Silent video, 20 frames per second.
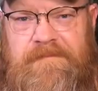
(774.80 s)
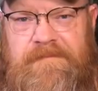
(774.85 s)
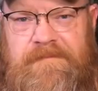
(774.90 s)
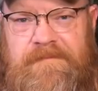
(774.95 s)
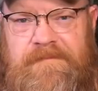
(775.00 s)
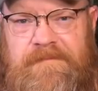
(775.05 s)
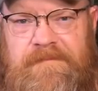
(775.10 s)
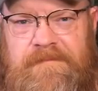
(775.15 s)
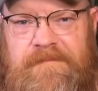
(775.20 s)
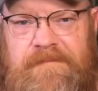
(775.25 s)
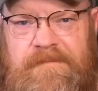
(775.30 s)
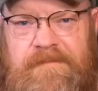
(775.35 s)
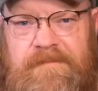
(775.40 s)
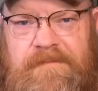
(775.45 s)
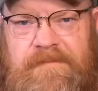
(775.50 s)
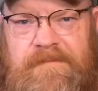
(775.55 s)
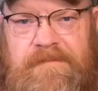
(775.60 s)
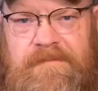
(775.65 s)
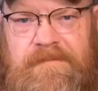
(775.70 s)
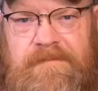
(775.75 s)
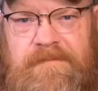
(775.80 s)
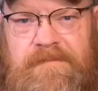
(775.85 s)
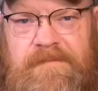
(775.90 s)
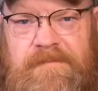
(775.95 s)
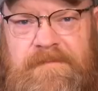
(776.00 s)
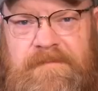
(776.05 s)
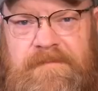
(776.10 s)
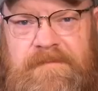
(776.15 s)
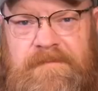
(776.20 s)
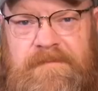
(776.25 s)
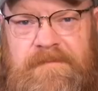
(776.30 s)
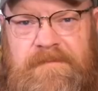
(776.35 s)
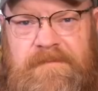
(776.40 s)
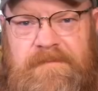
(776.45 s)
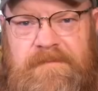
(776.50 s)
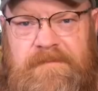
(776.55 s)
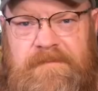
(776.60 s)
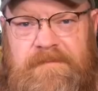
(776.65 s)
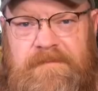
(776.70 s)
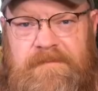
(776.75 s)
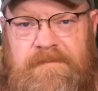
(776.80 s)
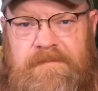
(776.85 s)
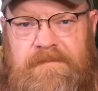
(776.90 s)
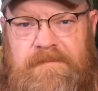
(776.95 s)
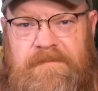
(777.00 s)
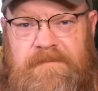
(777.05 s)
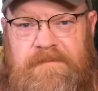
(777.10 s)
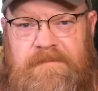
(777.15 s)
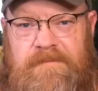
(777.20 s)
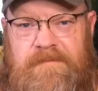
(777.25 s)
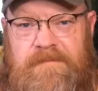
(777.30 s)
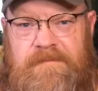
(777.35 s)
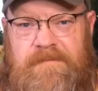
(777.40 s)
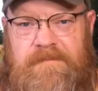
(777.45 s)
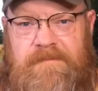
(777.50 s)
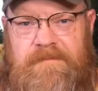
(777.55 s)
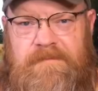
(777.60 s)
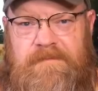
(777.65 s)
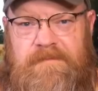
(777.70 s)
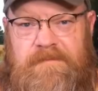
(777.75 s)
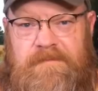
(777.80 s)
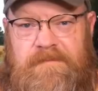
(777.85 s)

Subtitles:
This person isn't speaking.